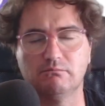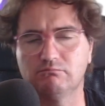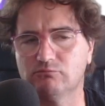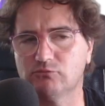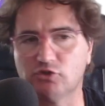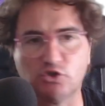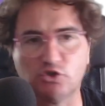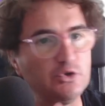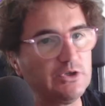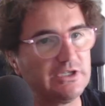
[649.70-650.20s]

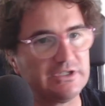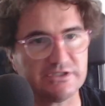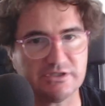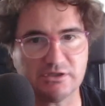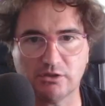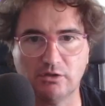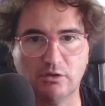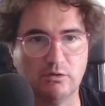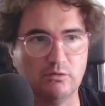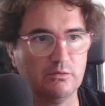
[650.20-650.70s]
2 years
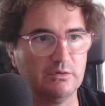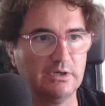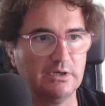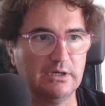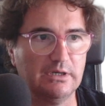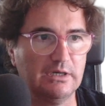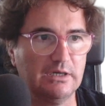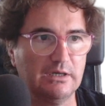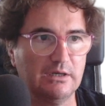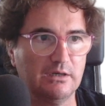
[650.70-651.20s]
ago,
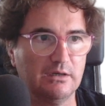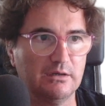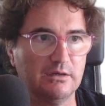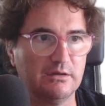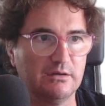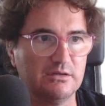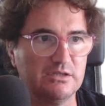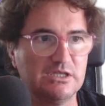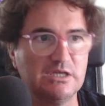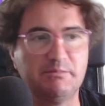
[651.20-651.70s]

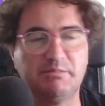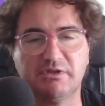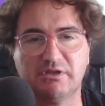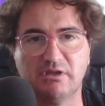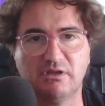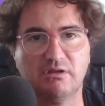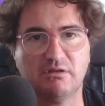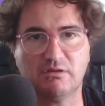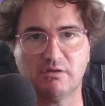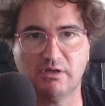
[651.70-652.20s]

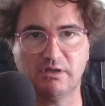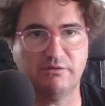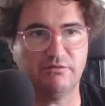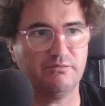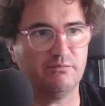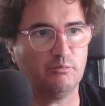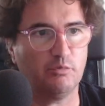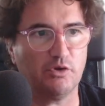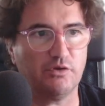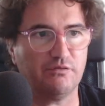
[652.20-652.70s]
GPT
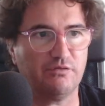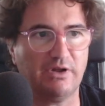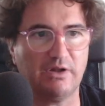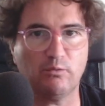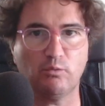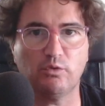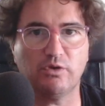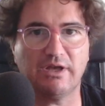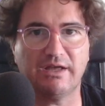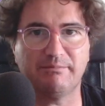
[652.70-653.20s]
3.5
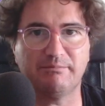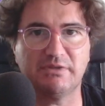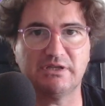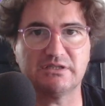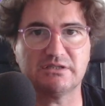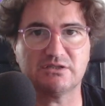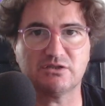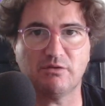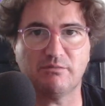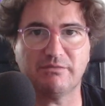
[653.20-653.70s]
would have
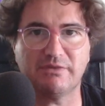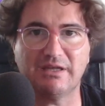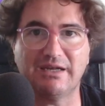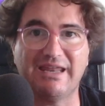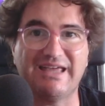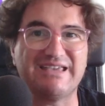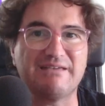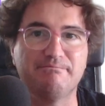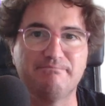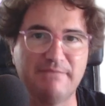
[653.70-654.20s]
been something
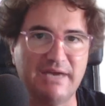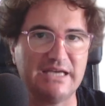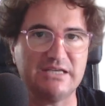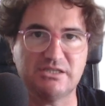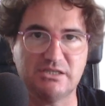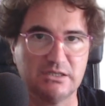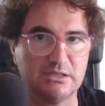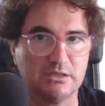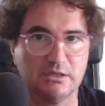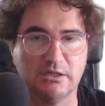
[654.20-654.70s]
like
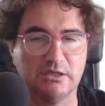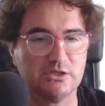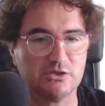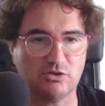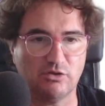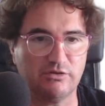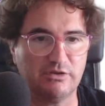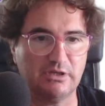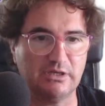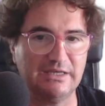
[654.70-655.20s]
magic,
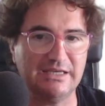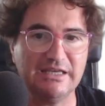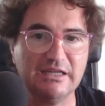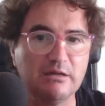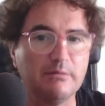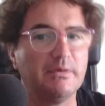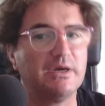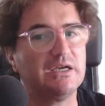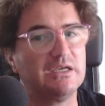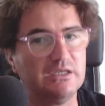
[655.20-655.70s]
something
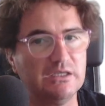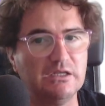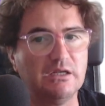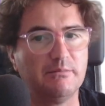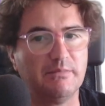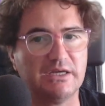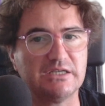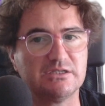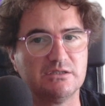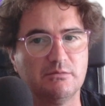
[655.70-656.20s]

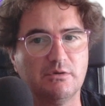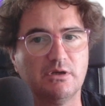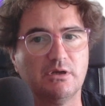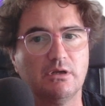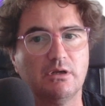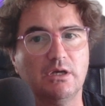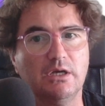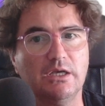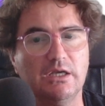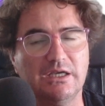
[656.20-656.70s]

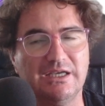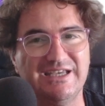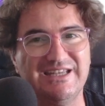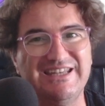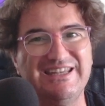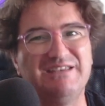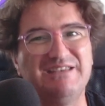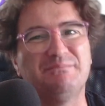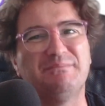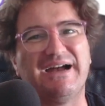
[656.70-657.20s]
unimaginable
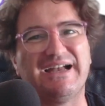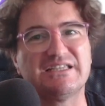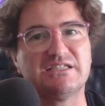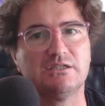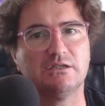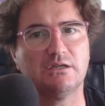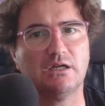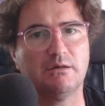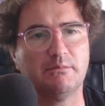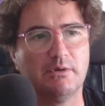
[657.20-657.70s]

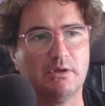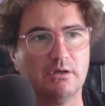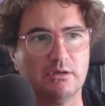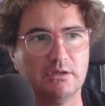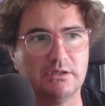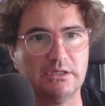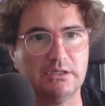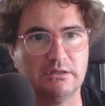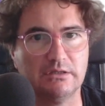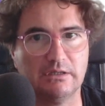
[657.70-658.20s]

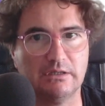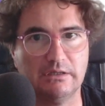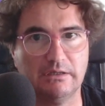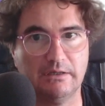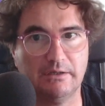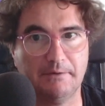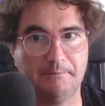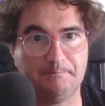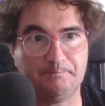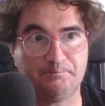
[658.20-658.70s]
in
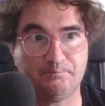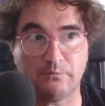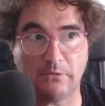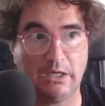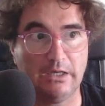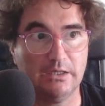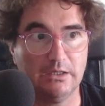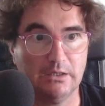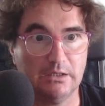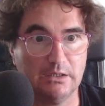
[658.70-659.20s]

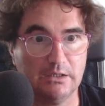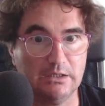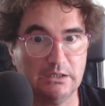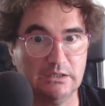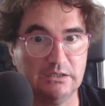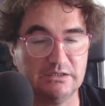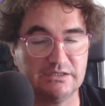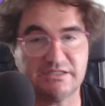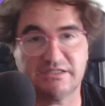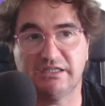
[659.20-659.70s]

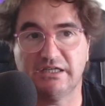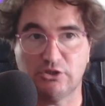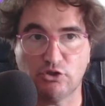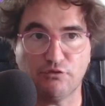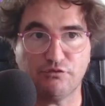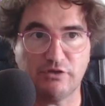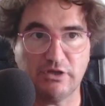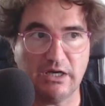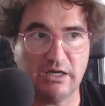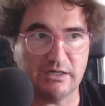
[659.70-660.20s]
the state
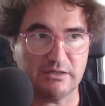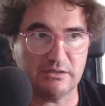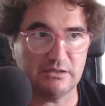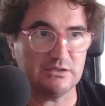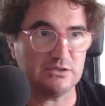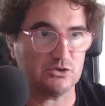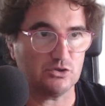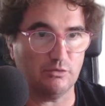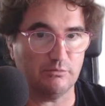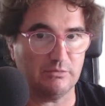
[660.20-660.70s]
of the art.
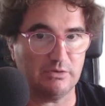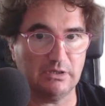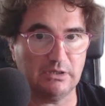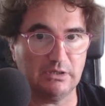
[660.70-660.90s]
It's something